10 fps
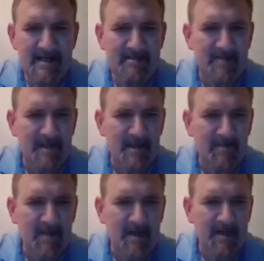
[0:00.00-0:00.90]
My little
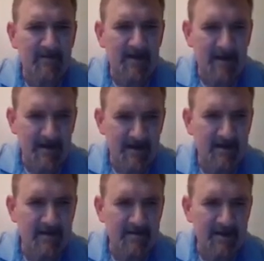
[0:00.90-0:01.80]
buddy over here,
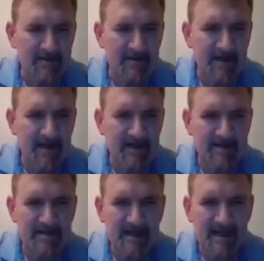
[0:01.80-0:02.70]
my $20
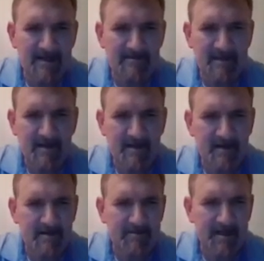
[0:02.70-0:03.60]
stack's been
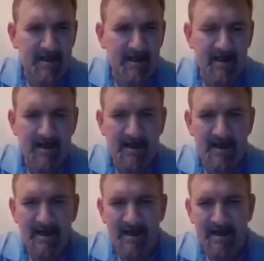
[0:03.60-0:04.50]
calling me
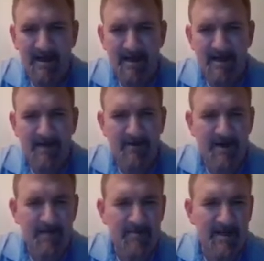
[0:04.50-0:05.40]
quite
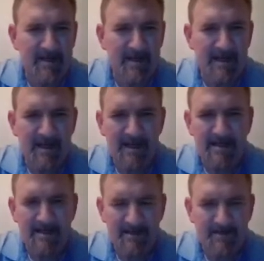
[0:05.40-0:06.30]
a bit today,
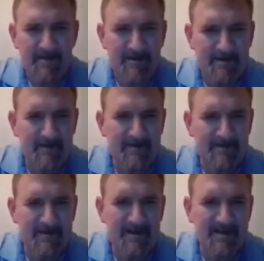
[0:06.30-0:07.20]
so
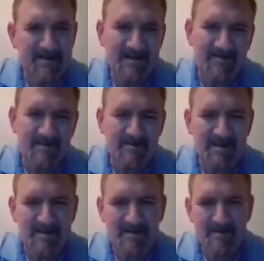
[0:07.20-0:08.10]
trying to shove on me.
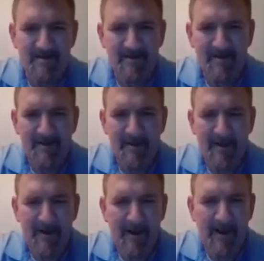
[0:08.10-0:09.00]
So
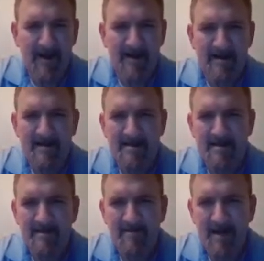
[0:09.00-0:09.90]
see
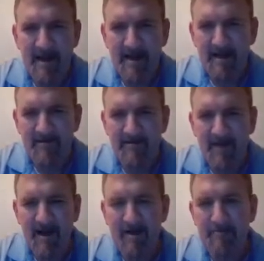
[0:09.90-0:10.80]
if we can't hit a
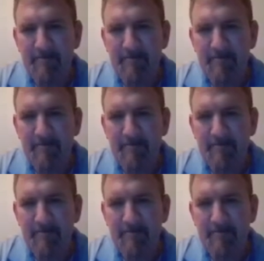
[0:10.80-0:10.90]
flop.